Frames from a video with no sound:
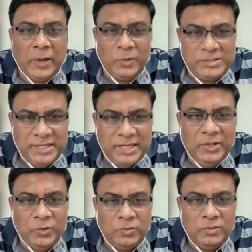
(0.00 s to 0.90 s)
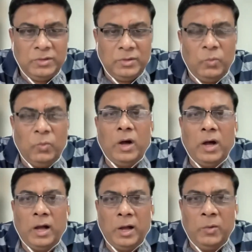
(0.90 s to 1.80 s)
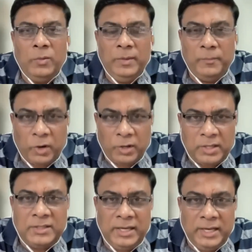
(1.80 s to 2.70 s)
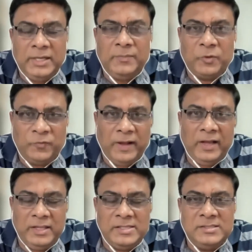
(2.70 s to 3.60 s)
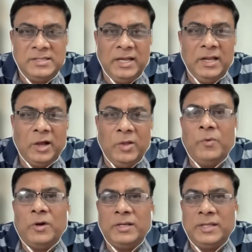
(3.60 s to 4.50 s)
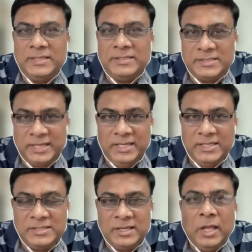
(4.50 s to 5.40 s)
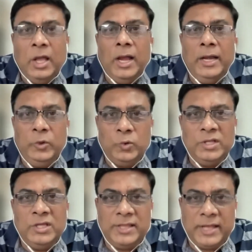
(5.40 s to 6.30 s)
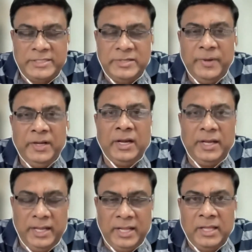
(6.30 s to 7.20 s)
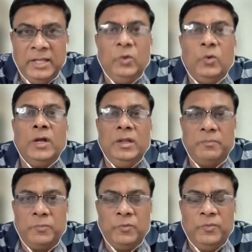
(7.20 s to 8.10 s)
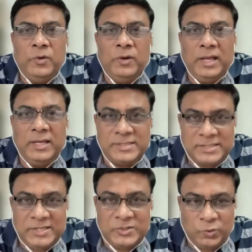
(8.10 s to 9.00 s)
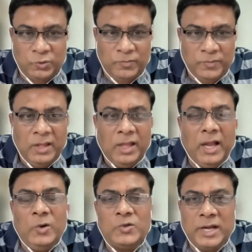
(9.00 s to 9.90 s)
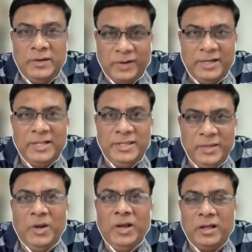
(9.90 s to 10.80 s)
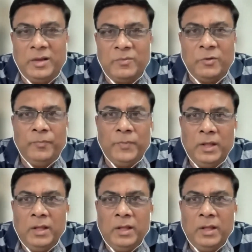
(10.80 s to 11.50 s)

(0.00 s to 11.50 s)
I will share you how important the LinkedIn profile is and how important the SSI is. And using ChatGPT and AI, you can improve your SSI score. And uska advantage ye milega aapko.